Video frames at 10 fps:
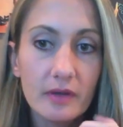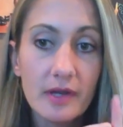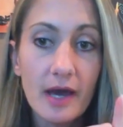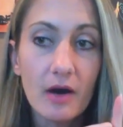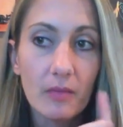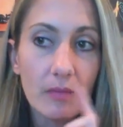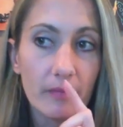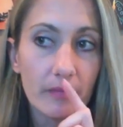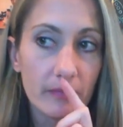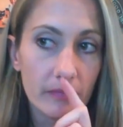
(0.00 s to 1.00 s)
Now,
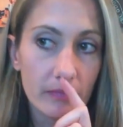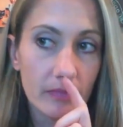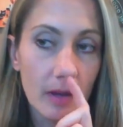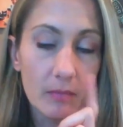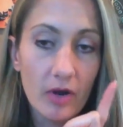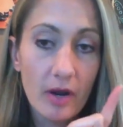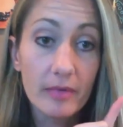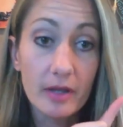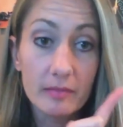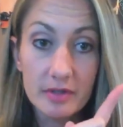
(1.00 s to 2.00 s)
I'm
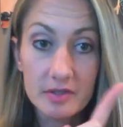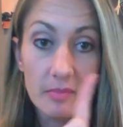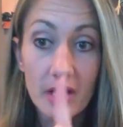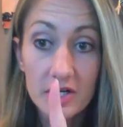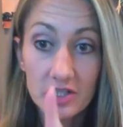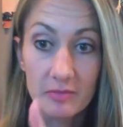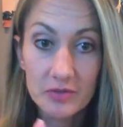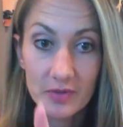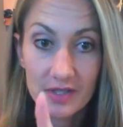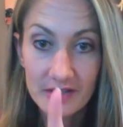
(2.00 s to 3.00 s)
rambling, but there's a pendulum
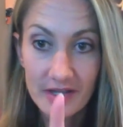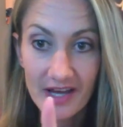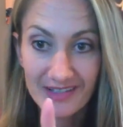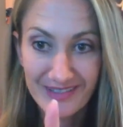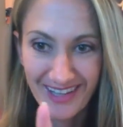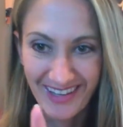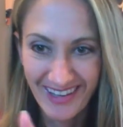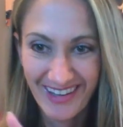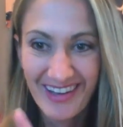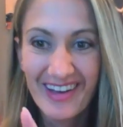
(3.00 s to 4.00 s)
swing to that,
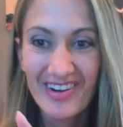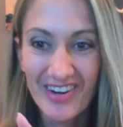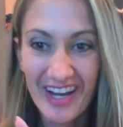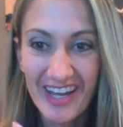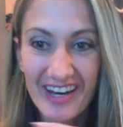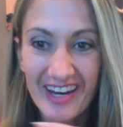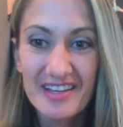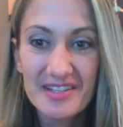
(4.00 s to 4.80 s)
right?